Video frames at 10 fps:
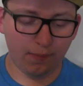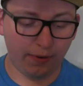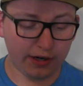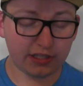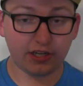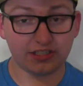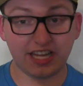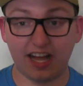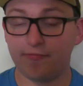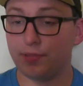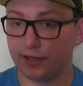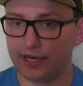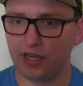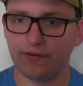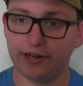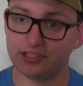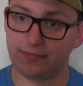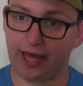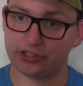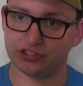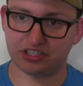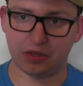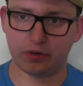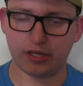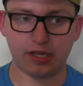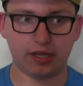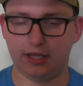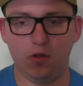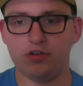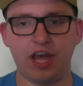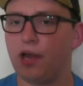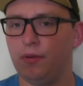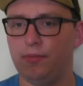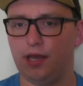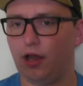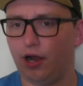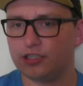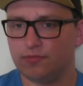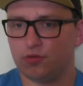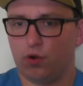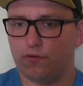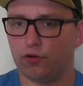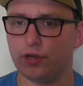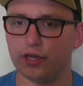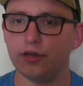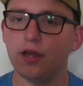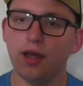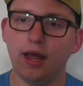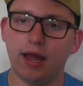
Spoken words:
But it does have plenty of awesome action sequences, Hugh Jackman being awesome as Wolverine,